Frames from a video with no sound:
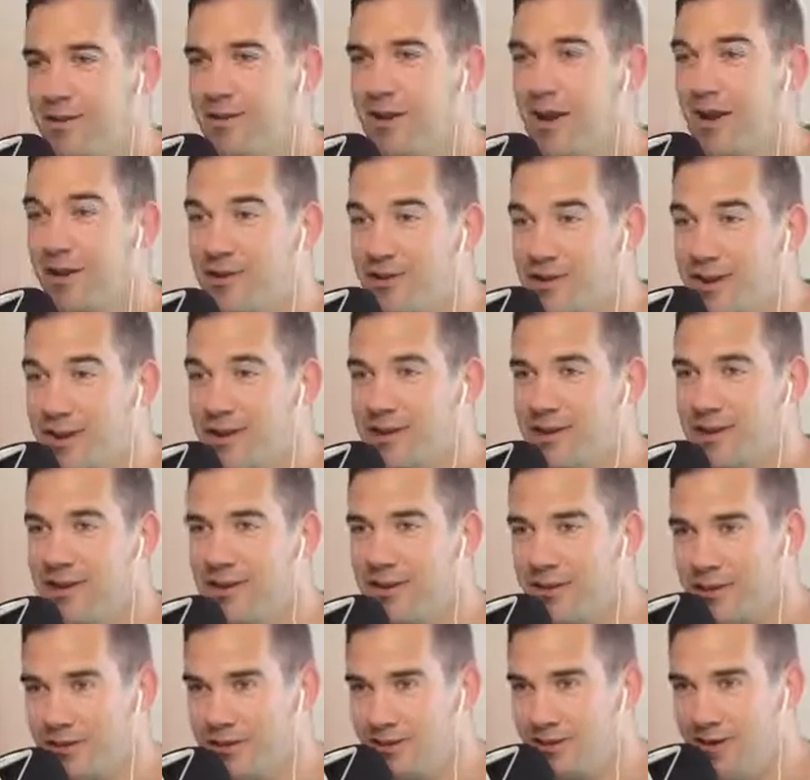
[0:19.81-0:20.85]
And I'll
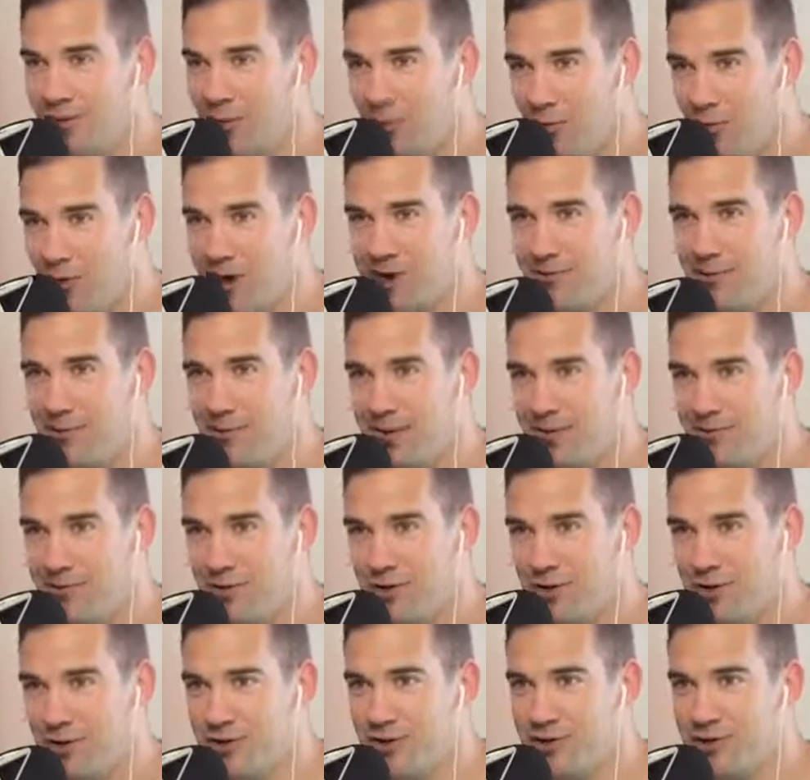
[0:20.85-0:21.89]
say a white boy
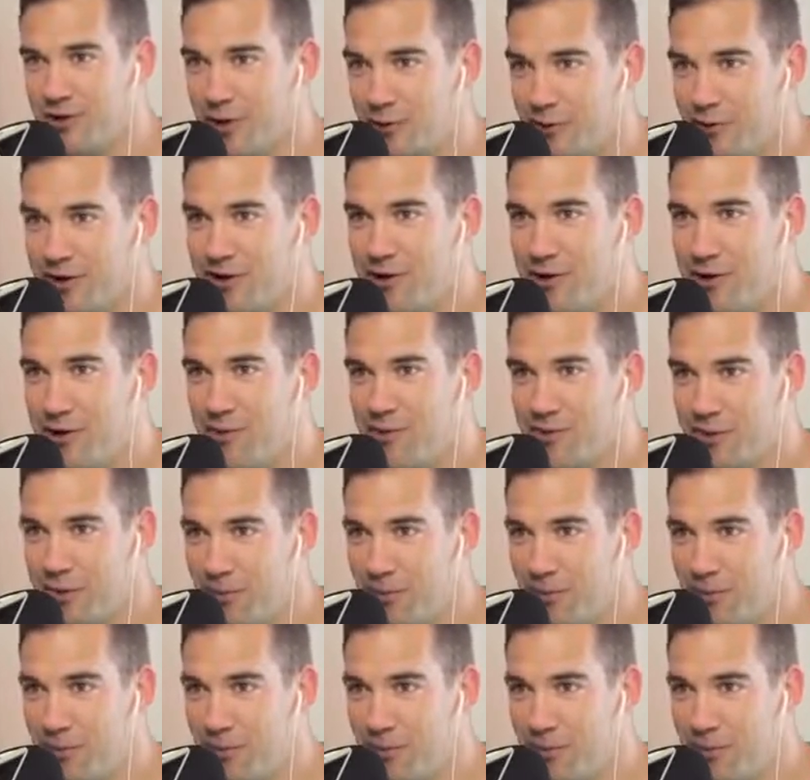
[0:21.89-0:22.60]
version, Carrillo